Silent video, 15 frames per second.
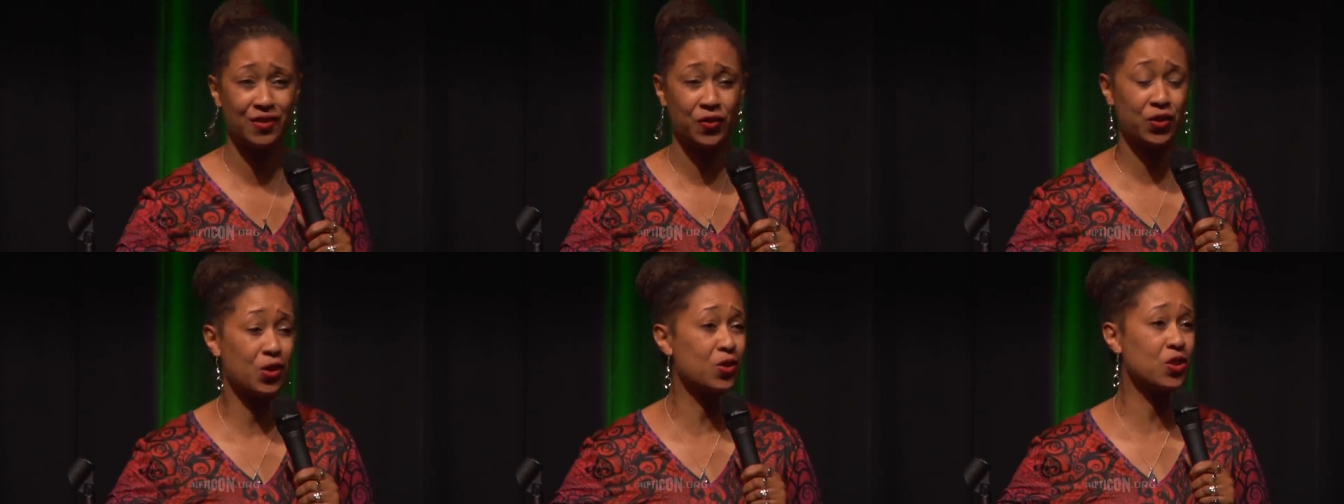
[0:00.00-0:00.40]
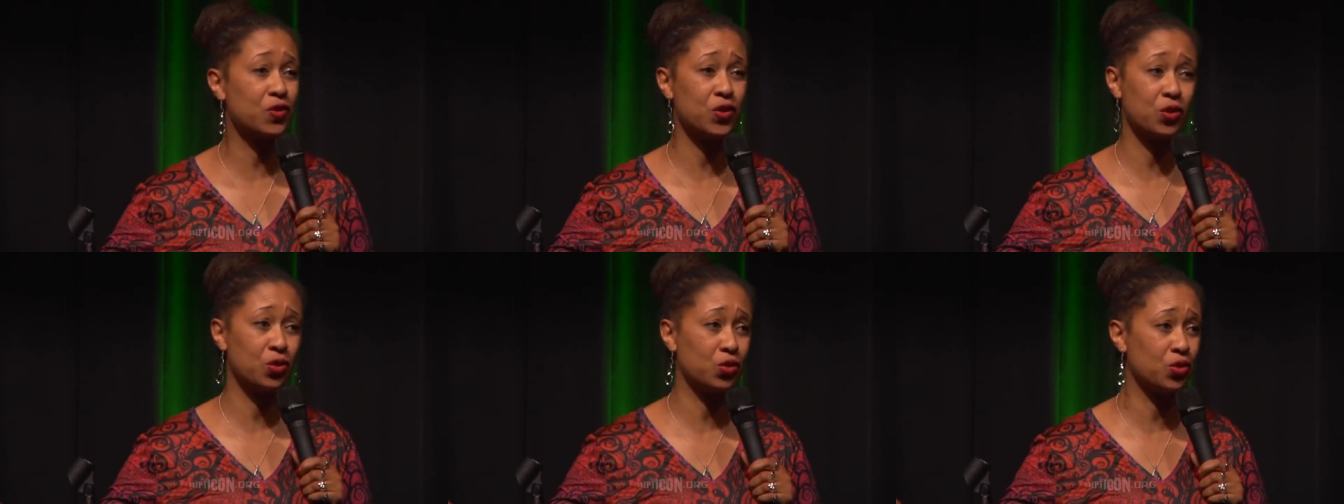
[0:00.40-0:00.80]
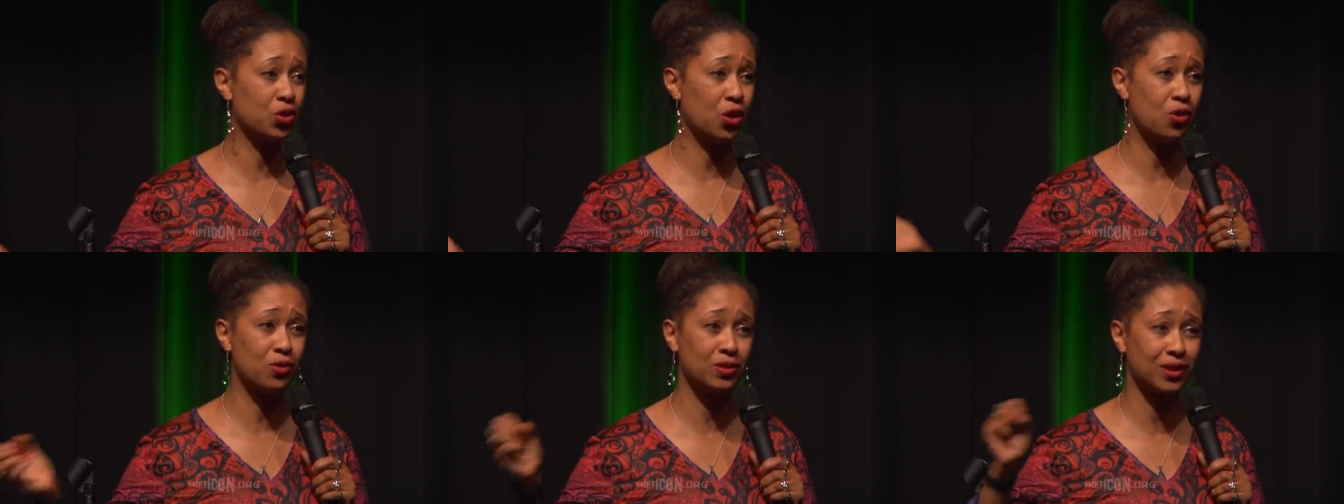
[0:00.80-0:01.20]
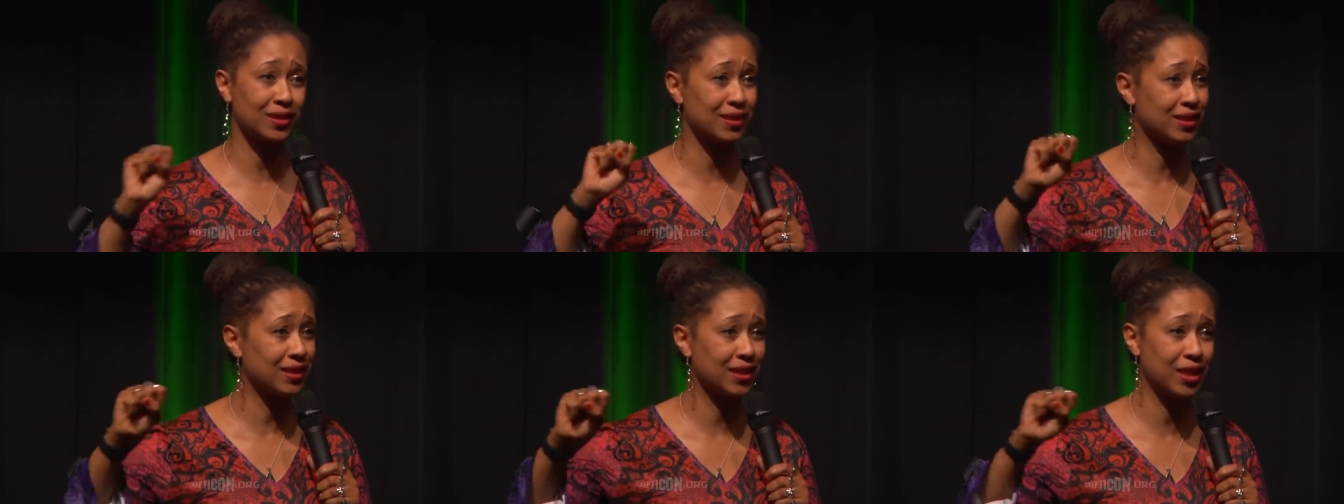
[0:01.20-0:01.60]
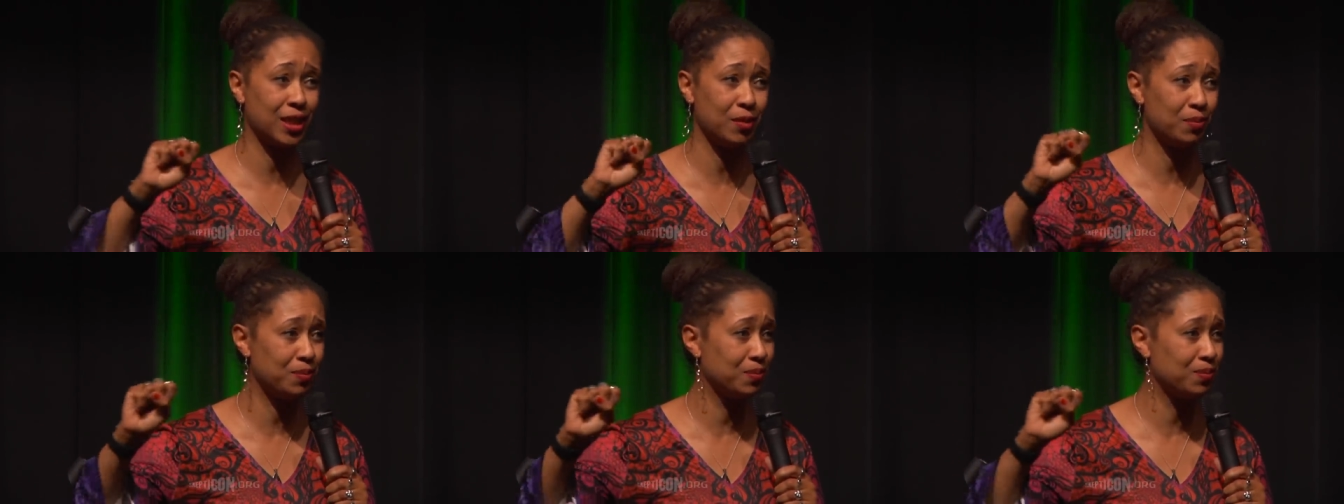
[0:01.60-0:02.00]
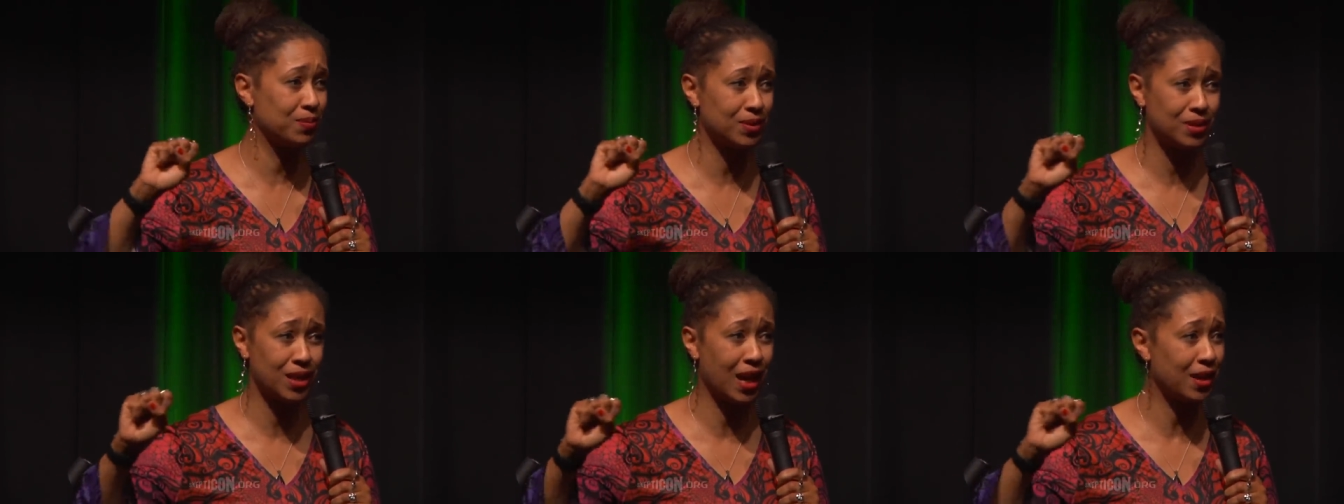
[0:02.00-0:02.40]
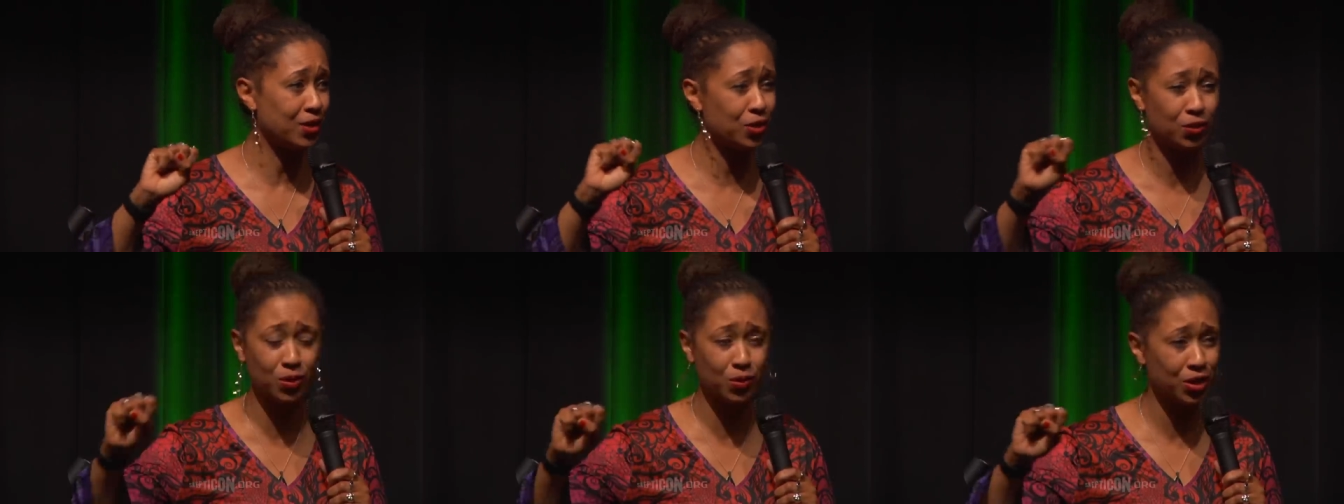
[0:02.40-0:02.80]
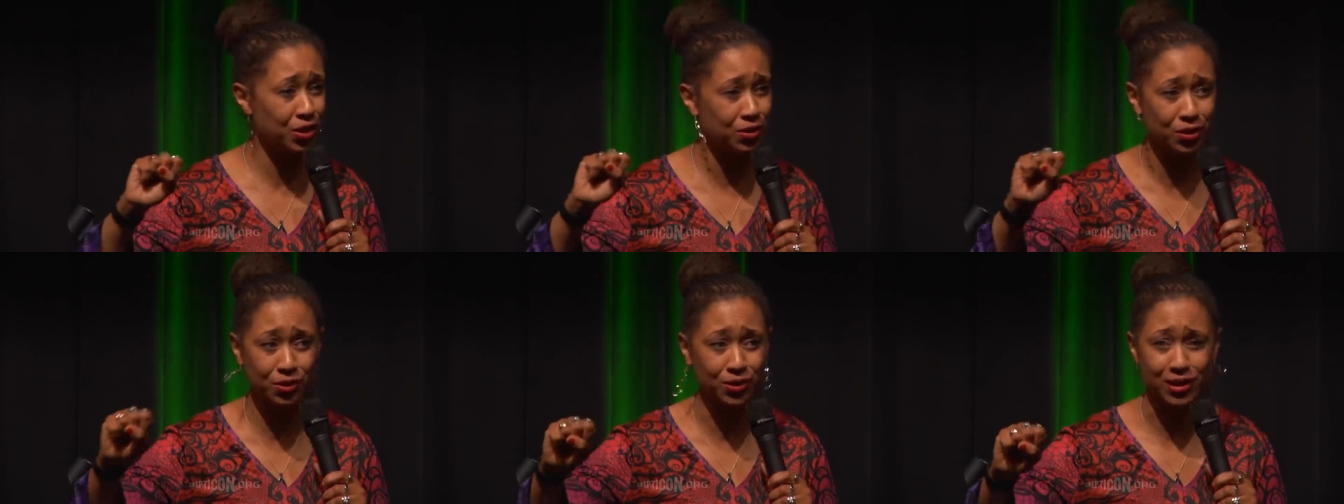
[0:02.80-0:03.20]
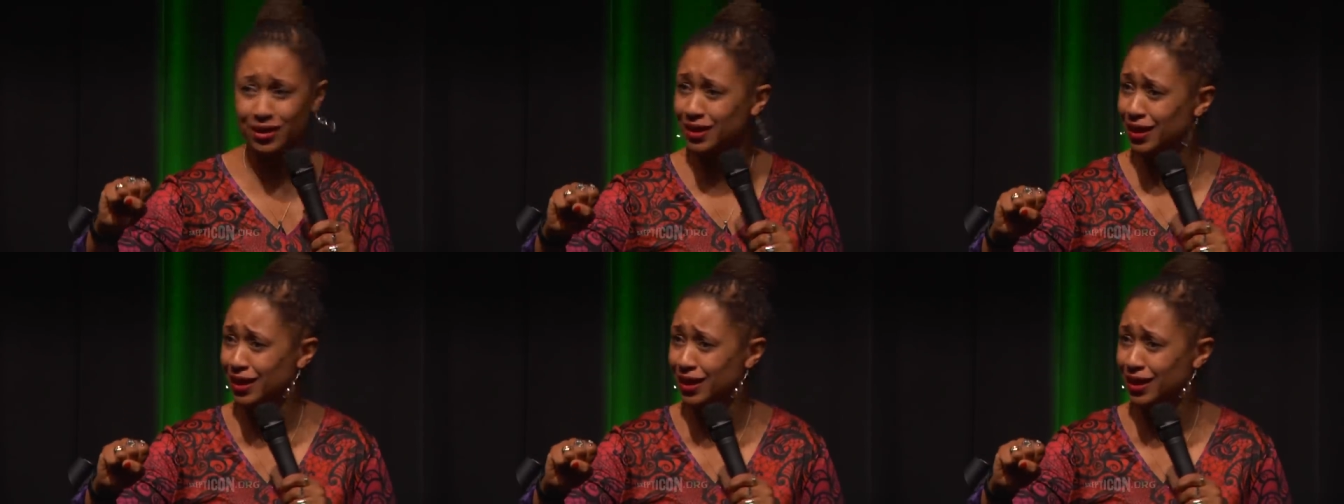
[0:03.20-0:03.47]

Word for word: Uh, for those of you who don't, keep not doing what you're doing.